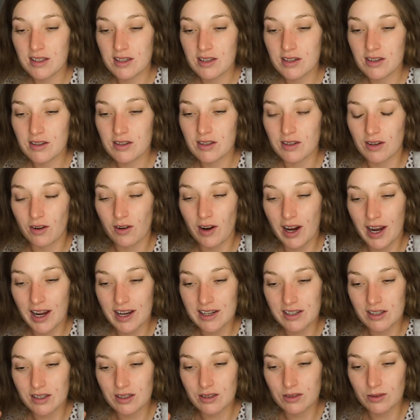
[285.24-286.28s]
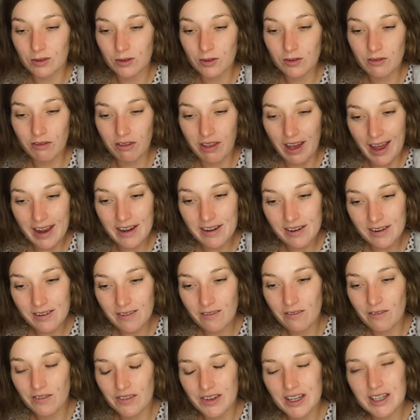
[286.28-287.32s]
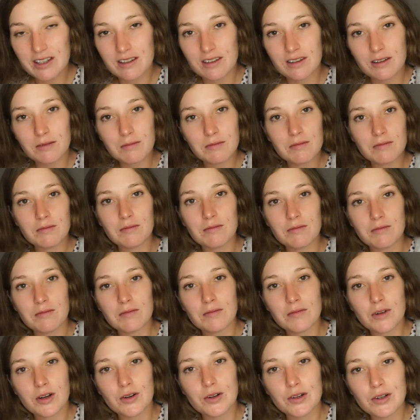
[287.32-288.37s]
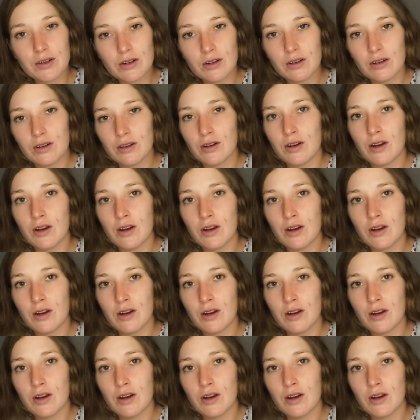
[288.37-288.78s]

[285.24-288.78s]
So I saw that victimhood,